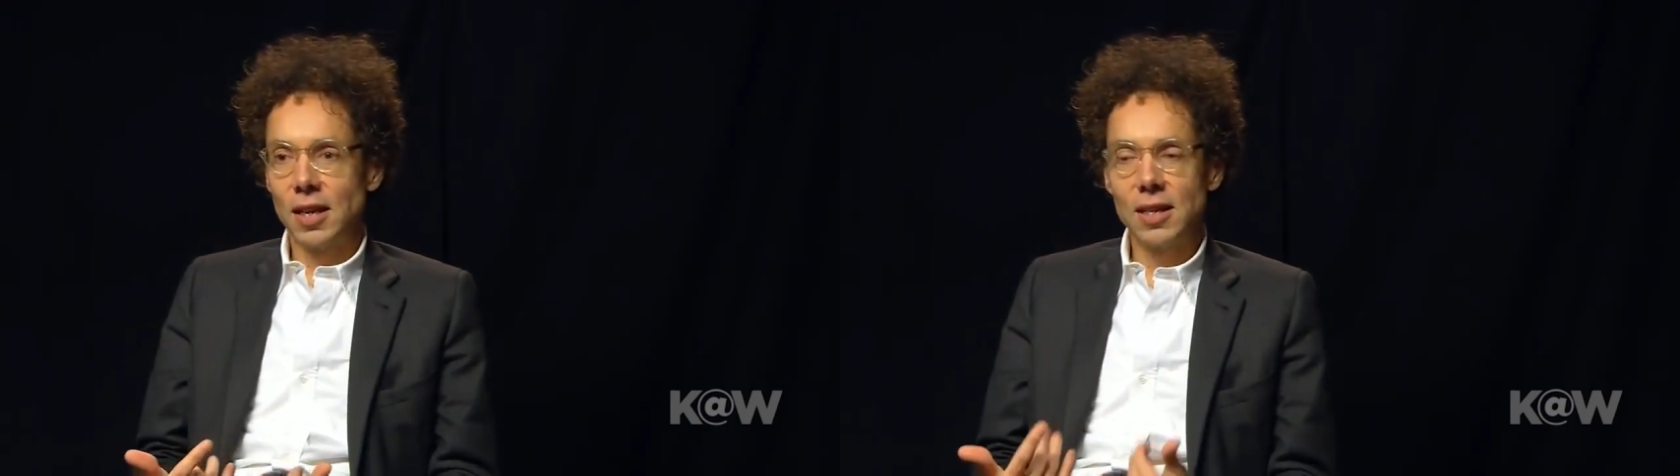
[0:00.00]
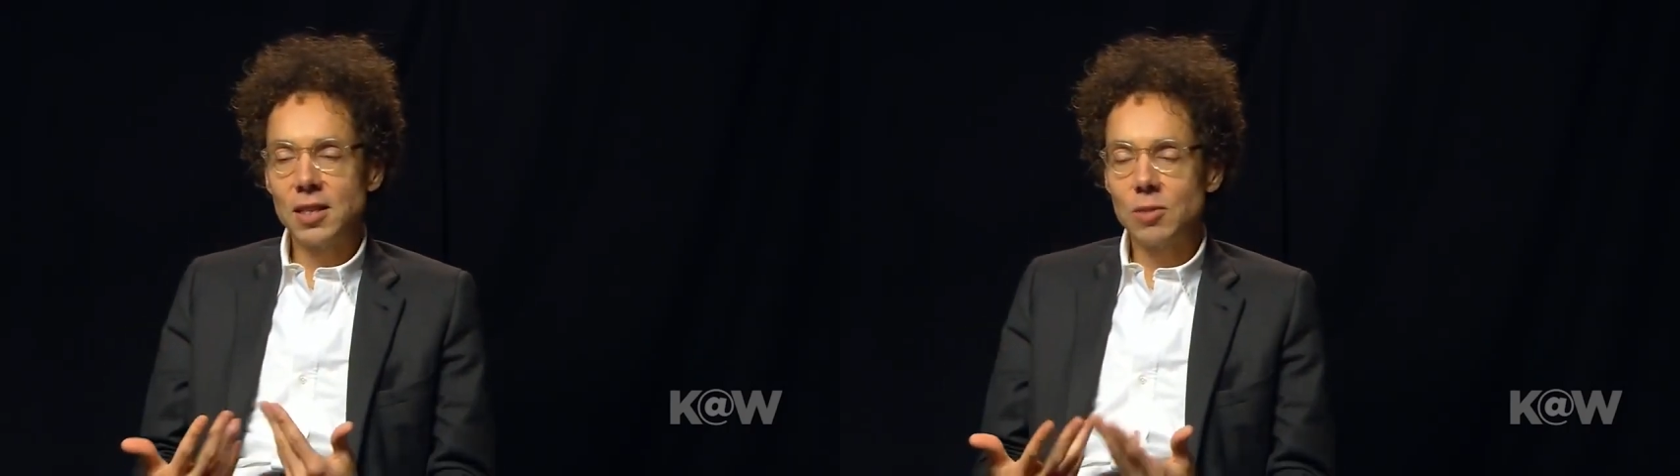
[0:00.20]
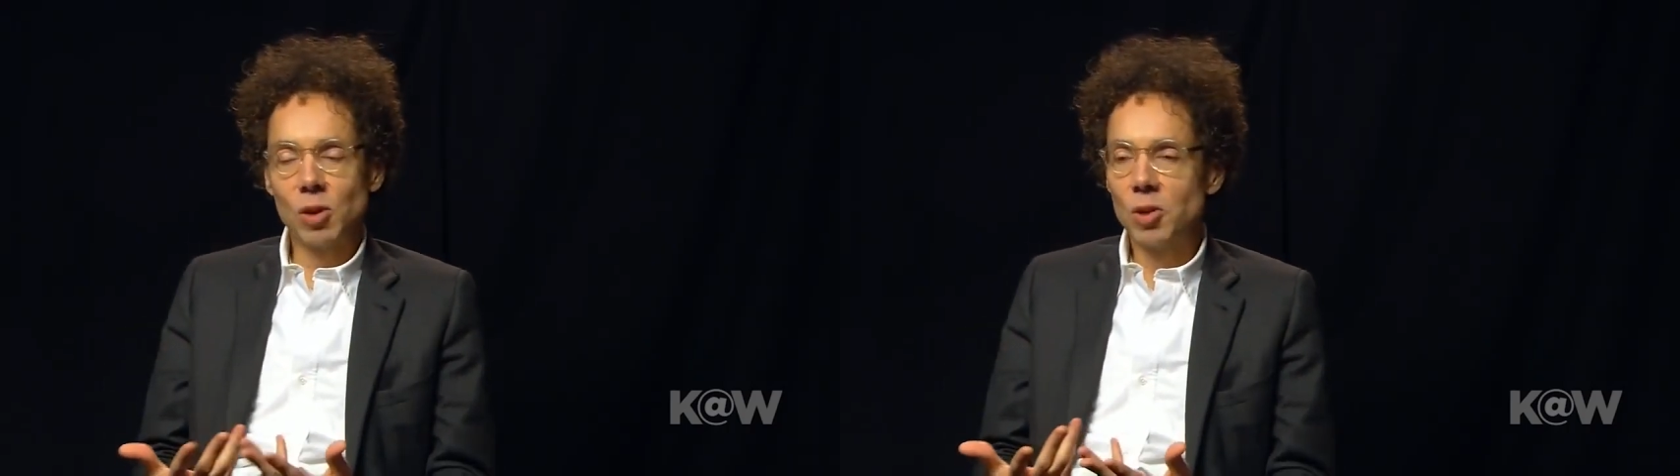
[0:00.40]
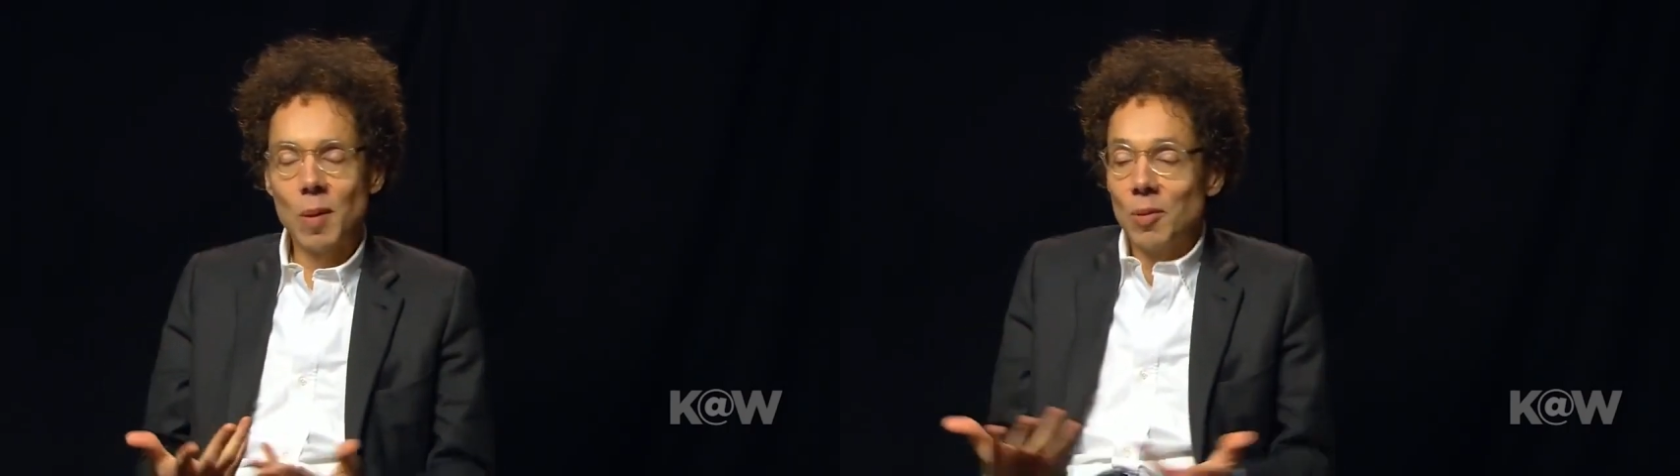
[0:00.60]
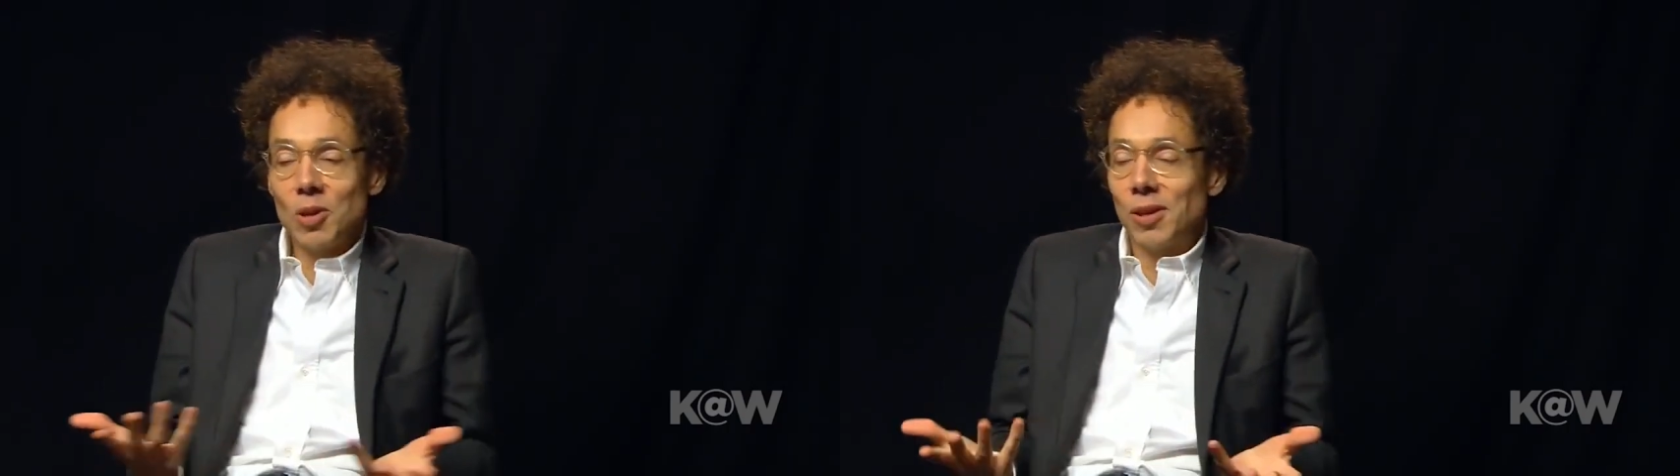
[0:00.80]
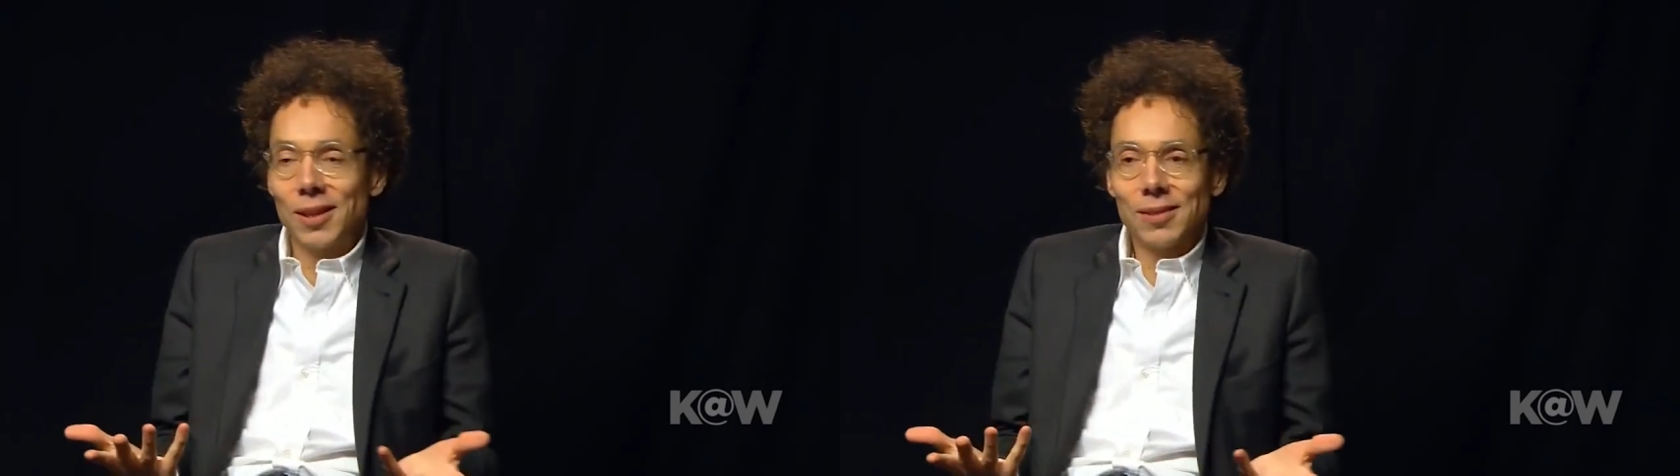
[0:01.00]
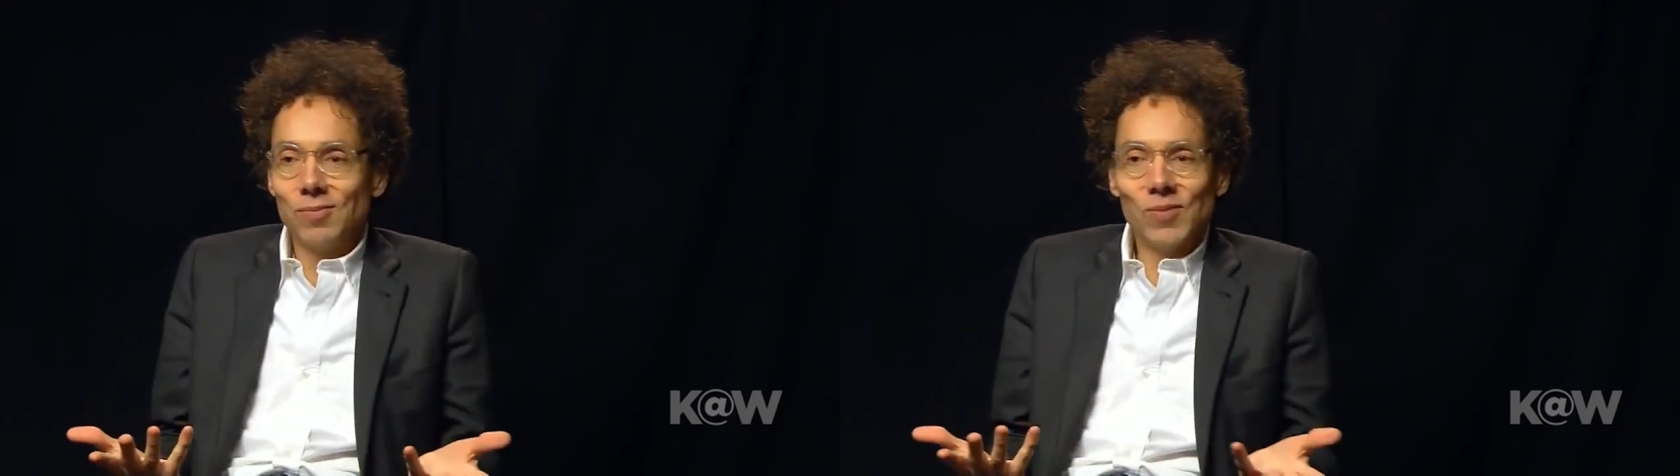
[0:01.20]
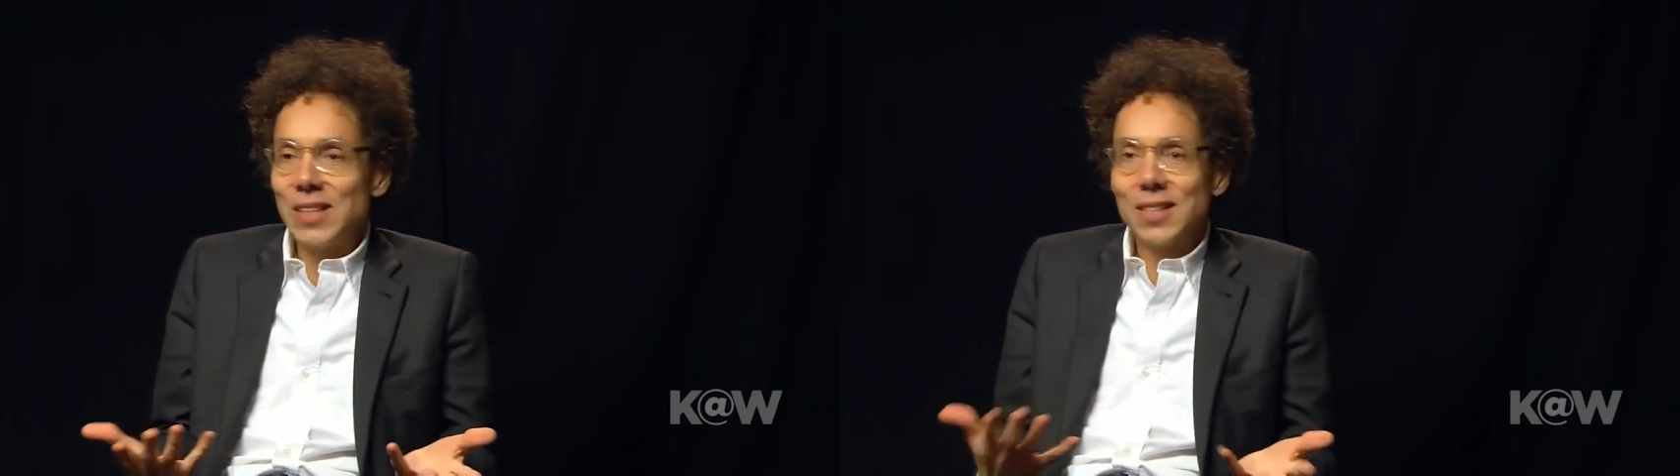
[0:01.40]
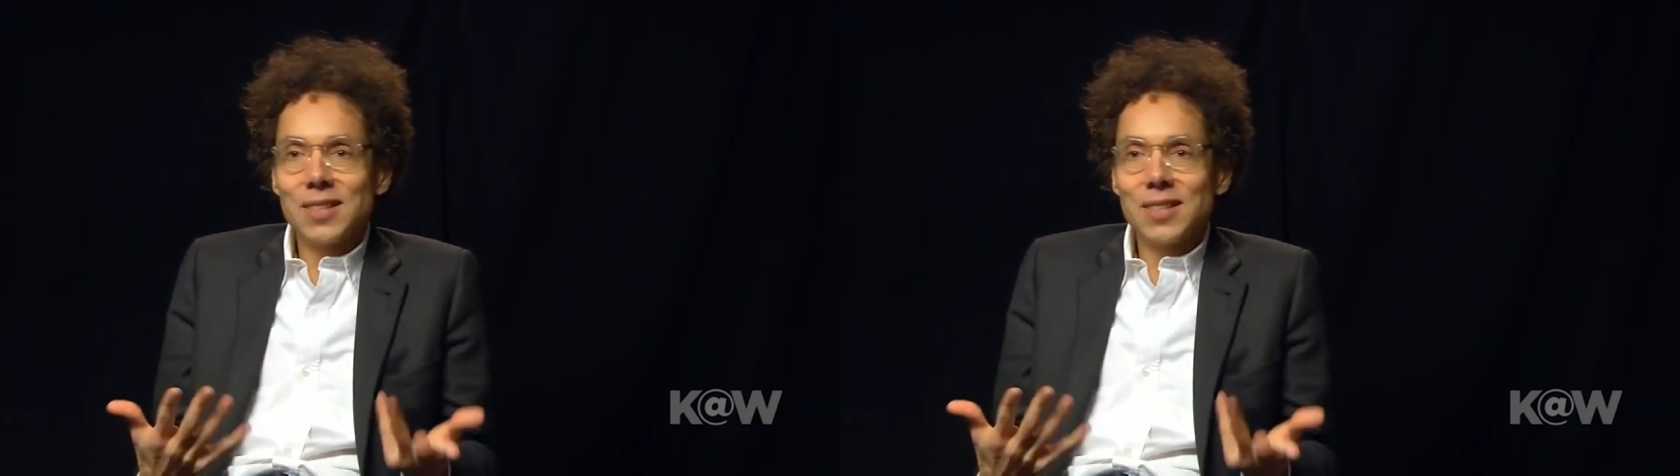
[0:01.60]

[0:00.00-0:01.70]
is just one of those people who it